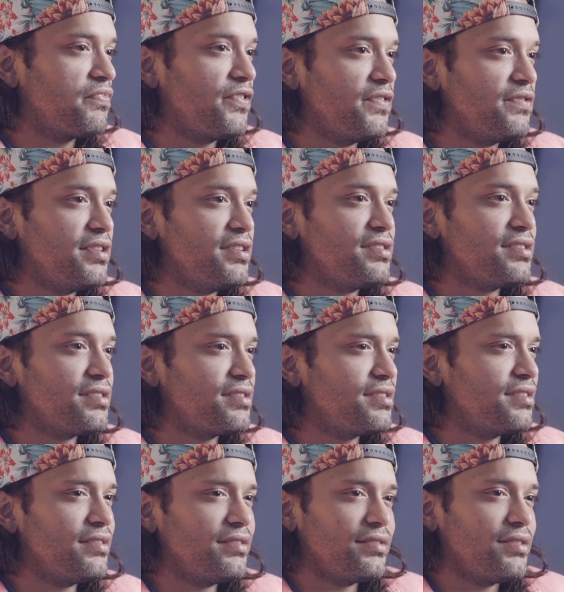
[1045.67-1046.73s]
50, 60
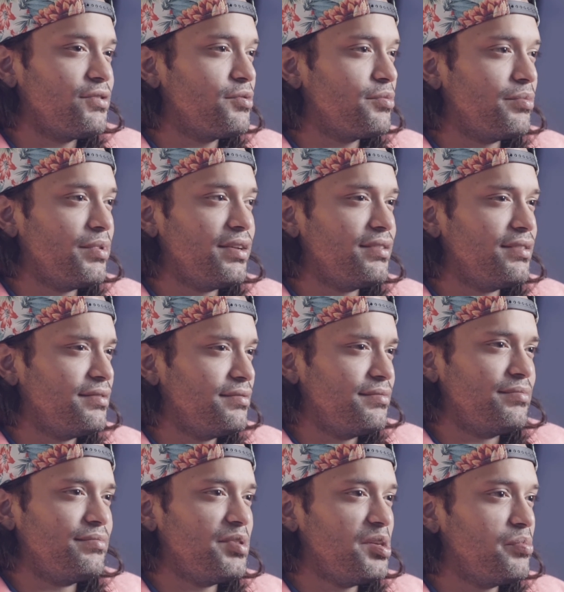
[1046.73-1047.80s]
years old, man. And
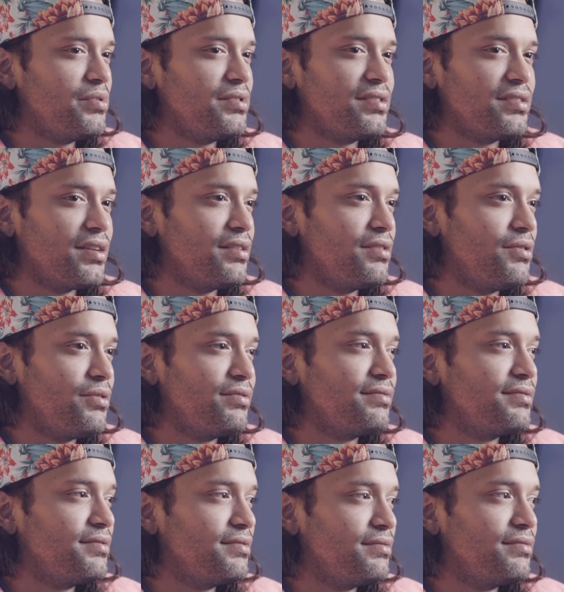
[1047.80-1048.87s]
people just like, yo,
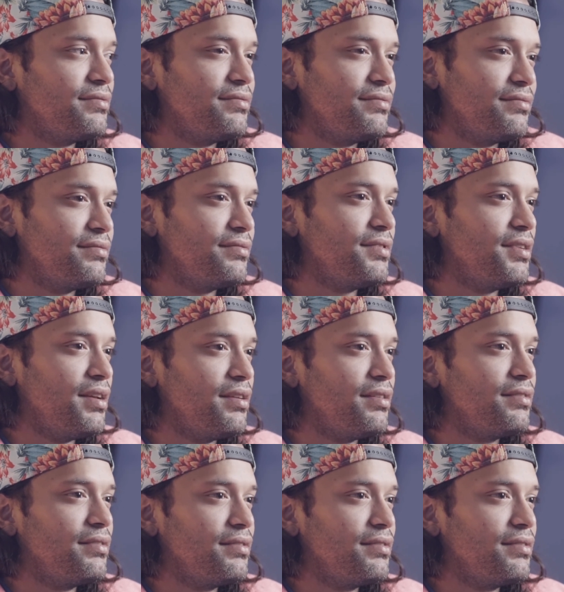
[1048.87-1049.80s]
yeah.